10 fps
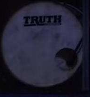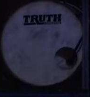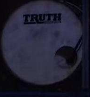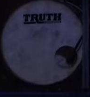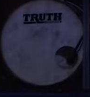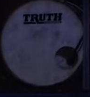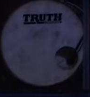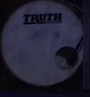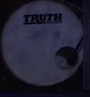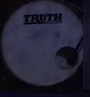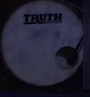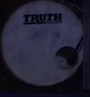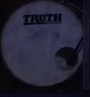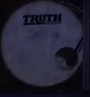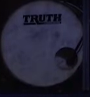
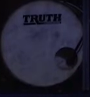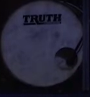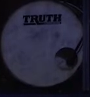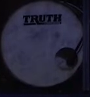Nothing is said.